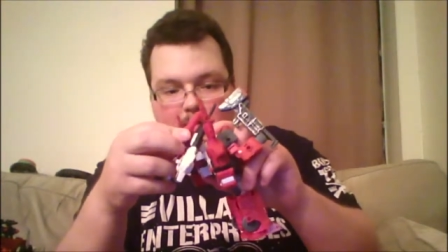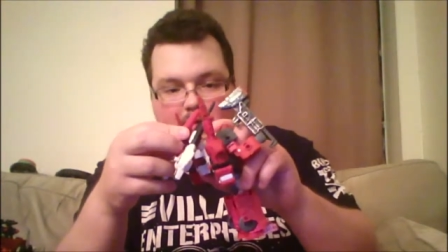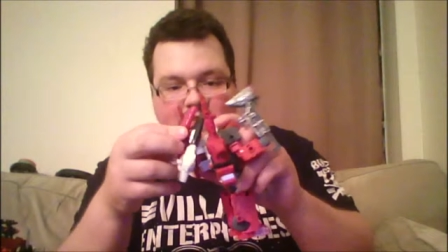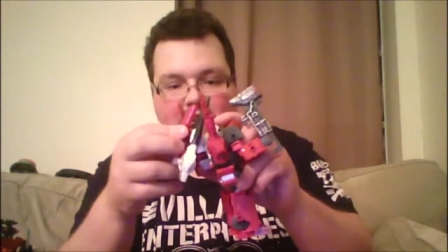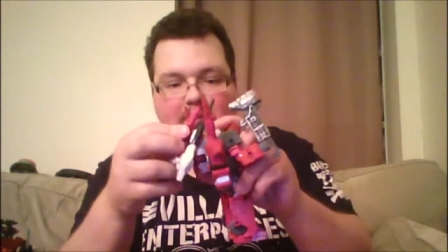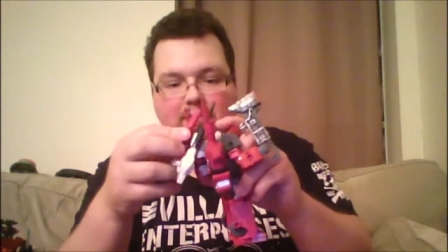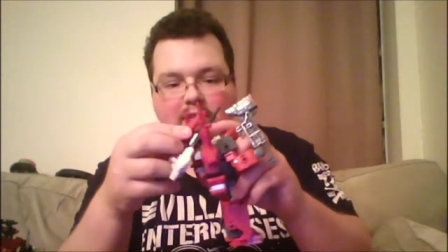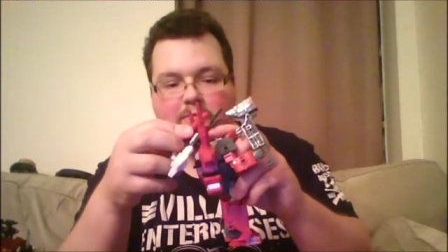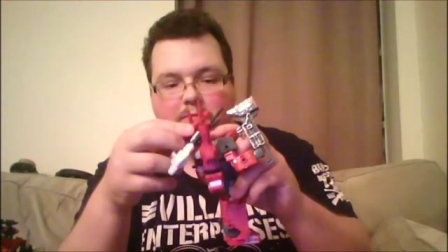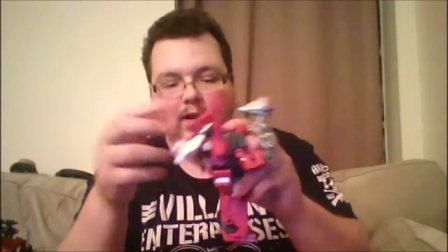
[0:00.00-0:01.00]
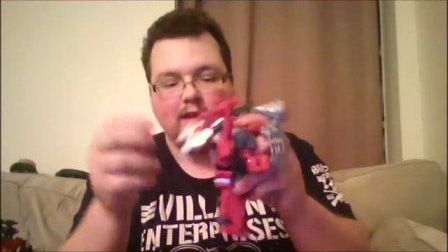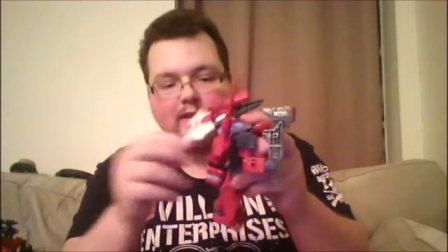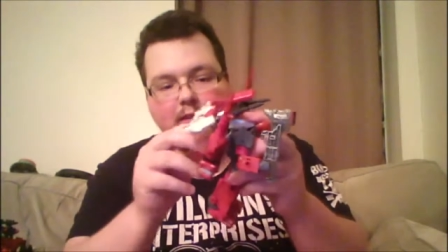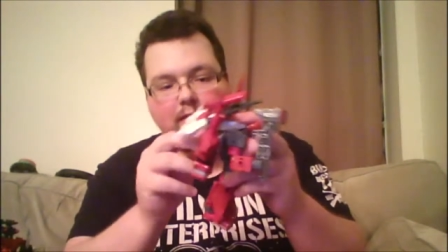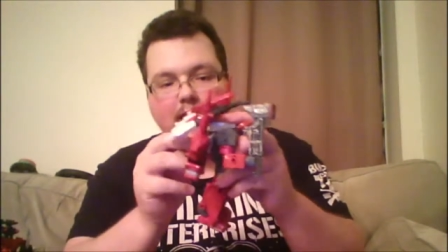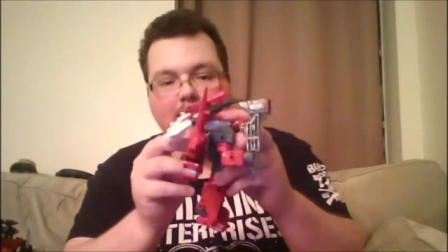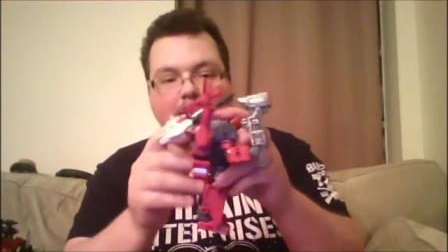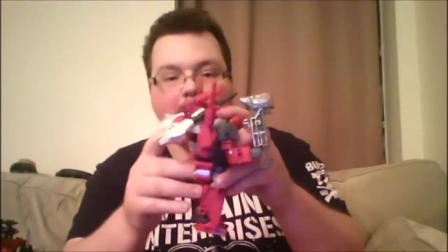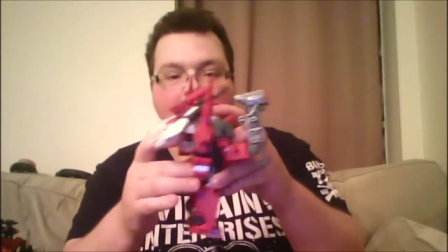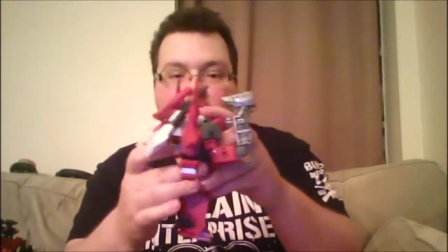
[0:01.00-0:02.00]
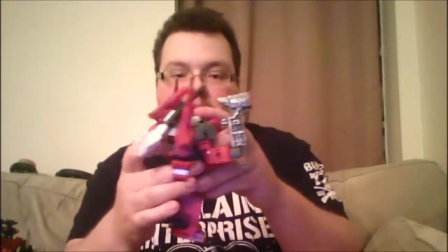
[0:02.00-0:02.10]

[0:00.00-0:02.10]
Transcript: tabs in right there.